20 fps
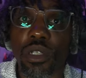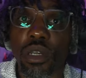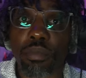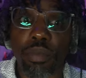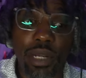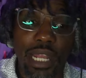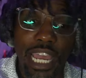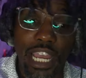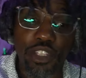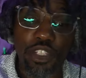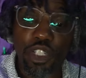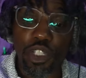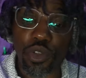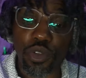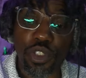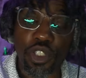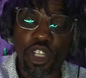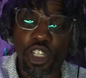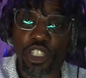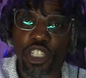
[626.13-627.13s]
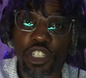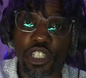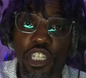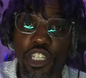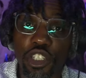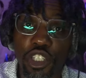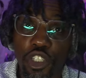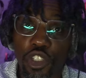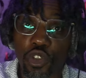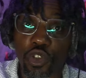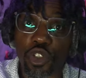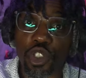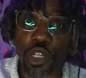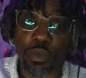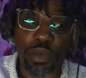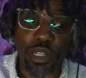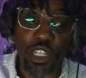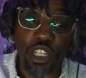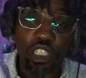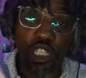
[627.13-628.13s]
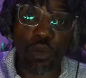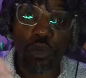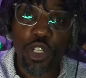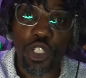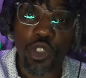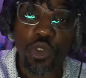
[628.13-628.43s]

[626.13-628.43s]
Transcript: But Angel, you took the shit that you took because of what